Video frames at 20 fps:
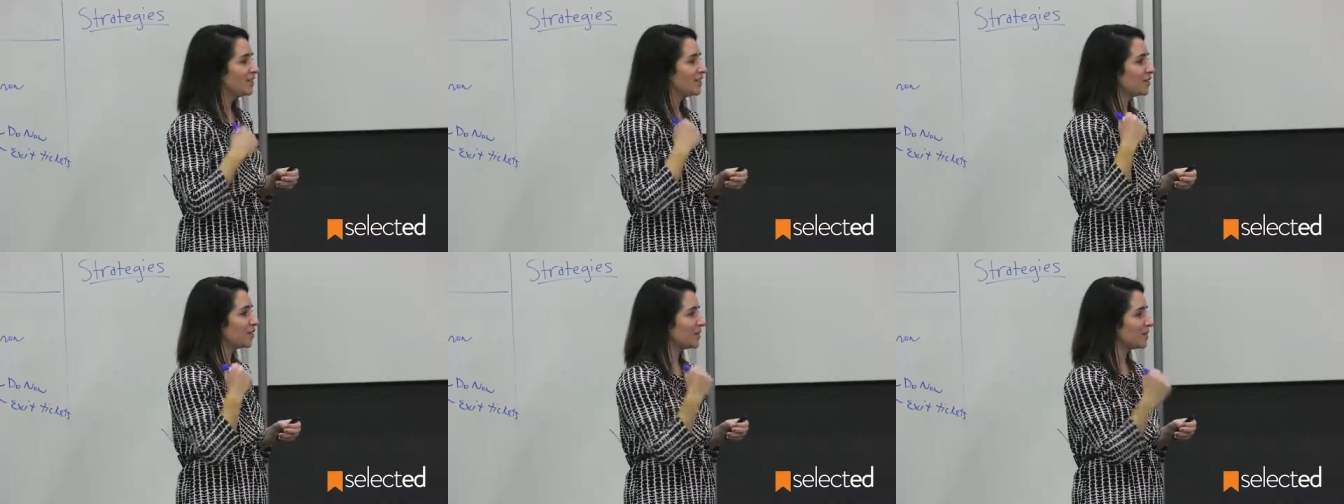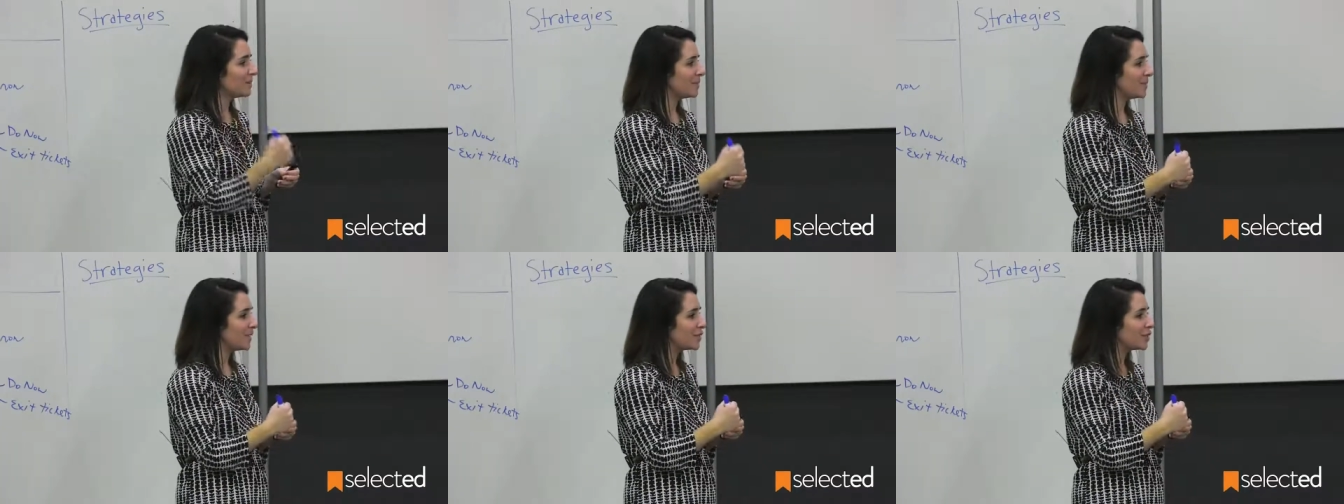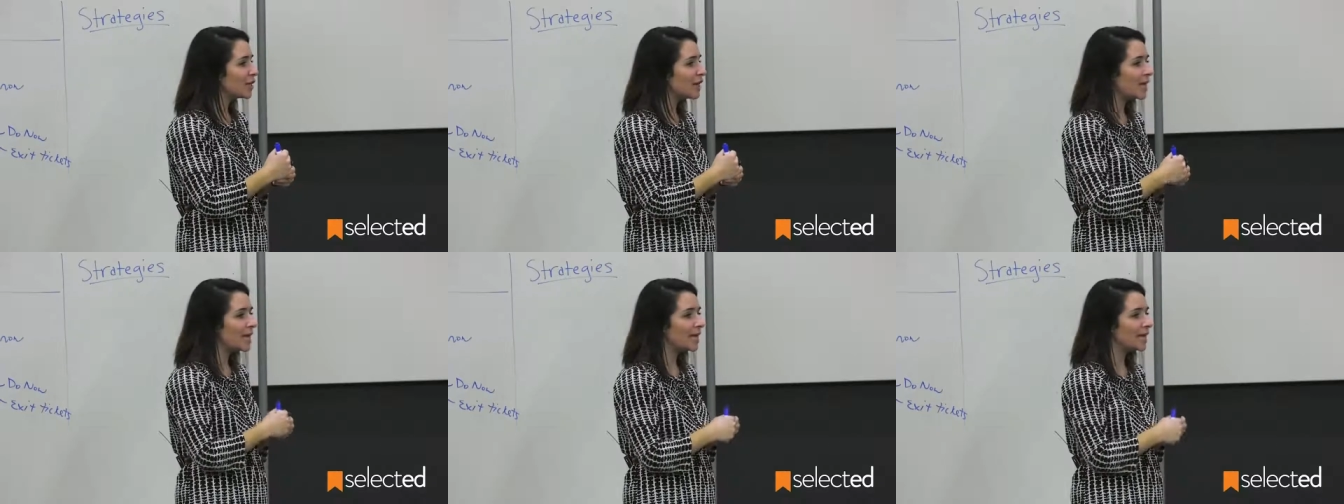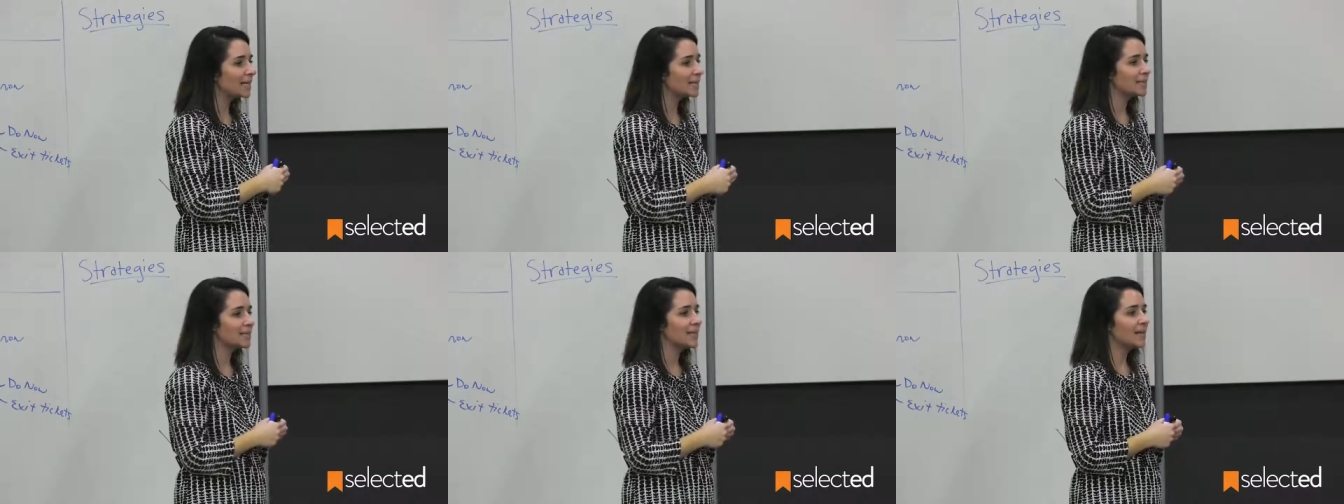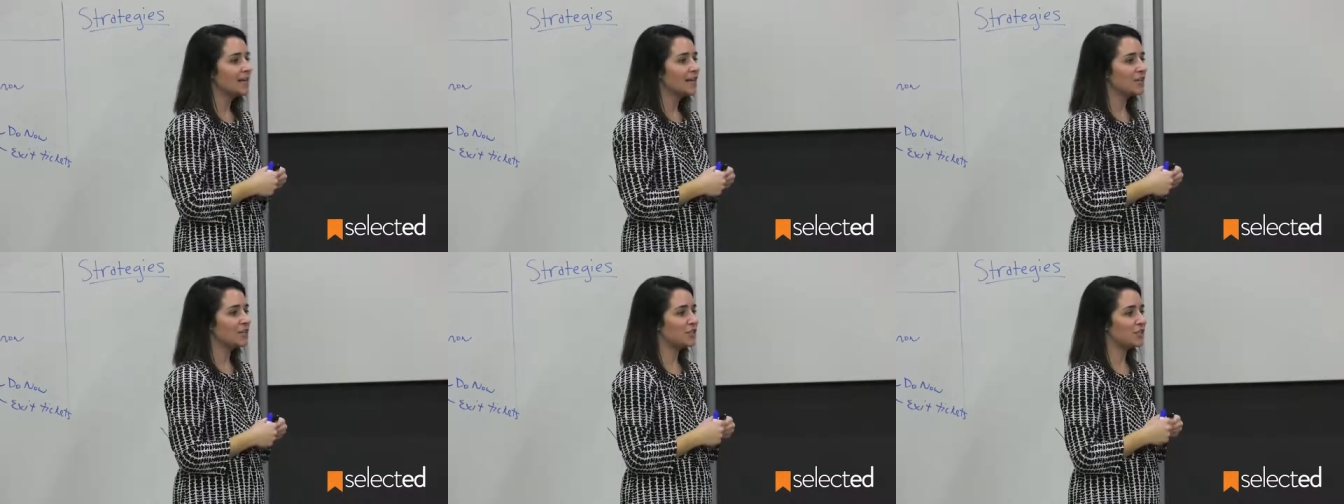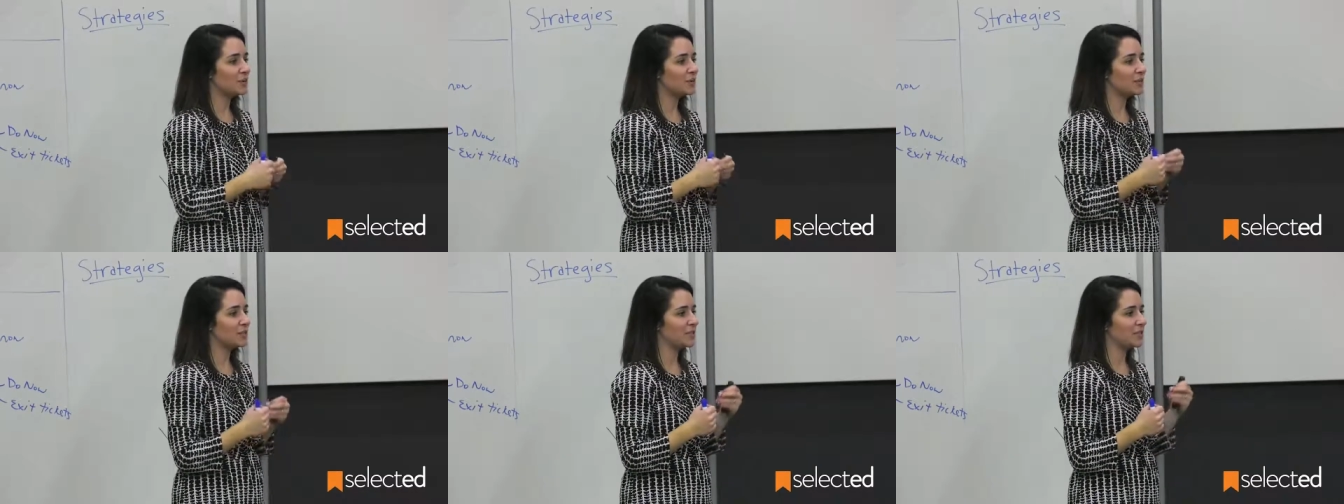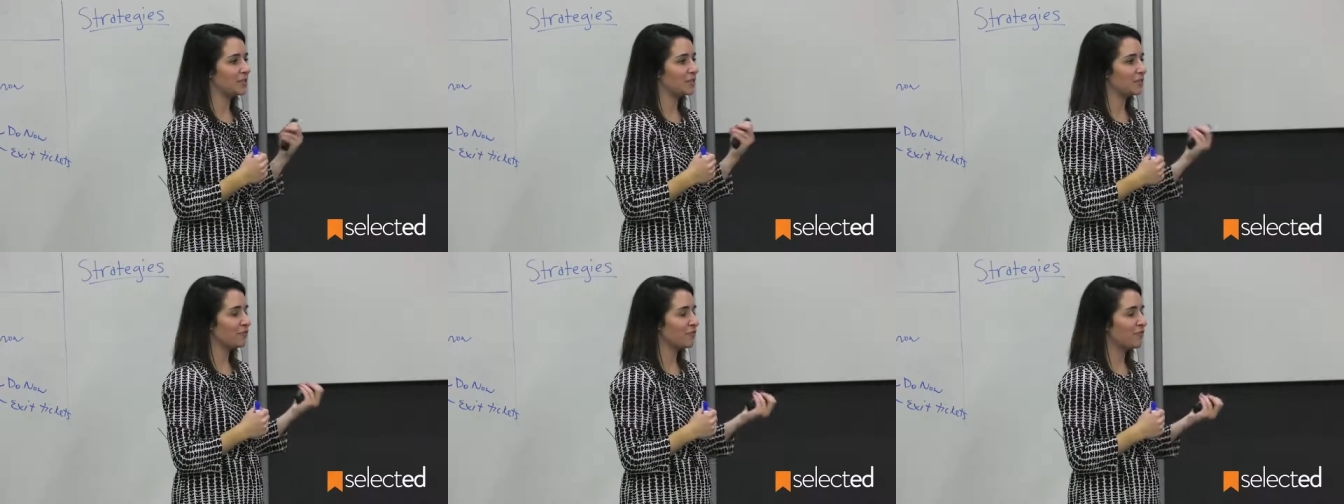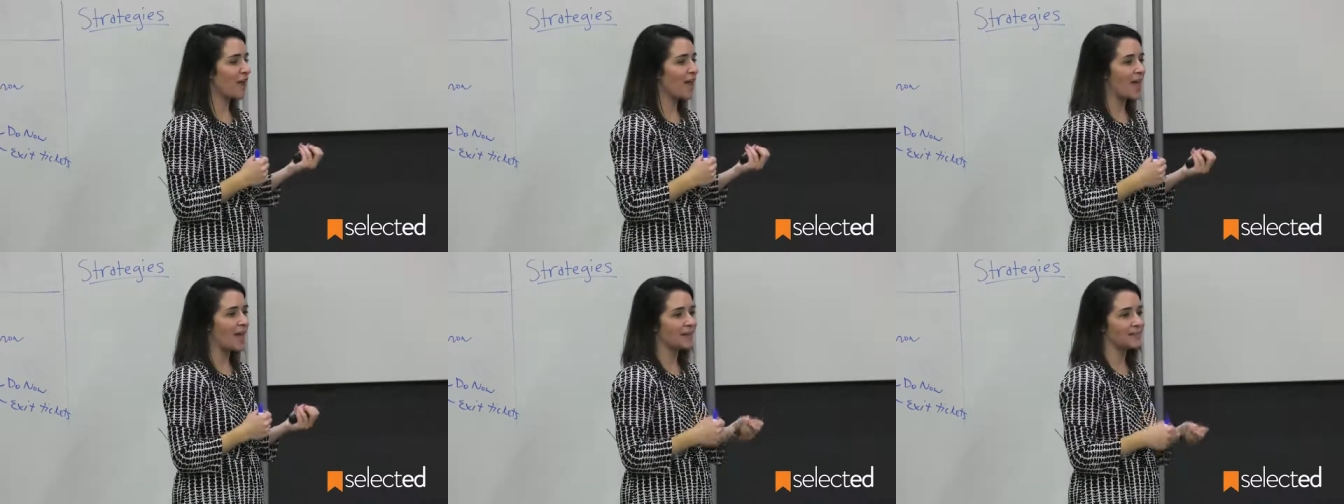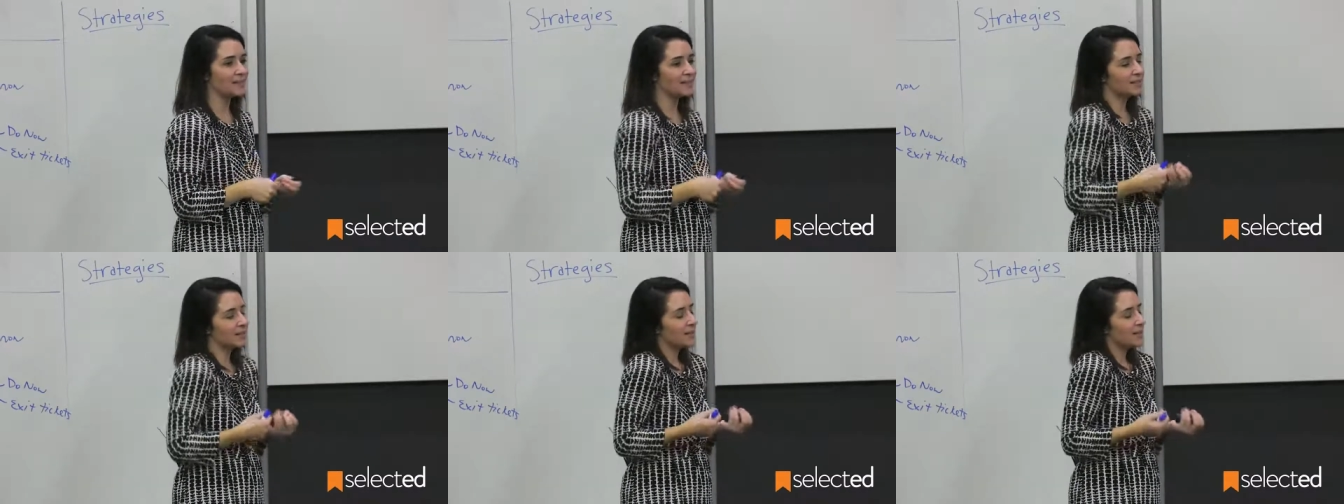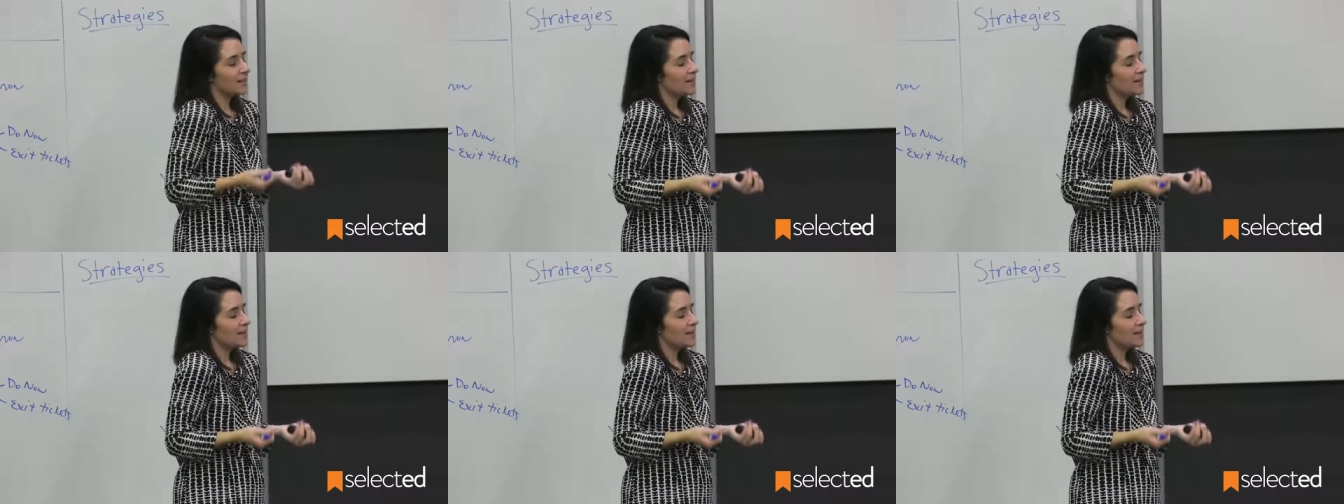You're going to be great. You show it to your friend.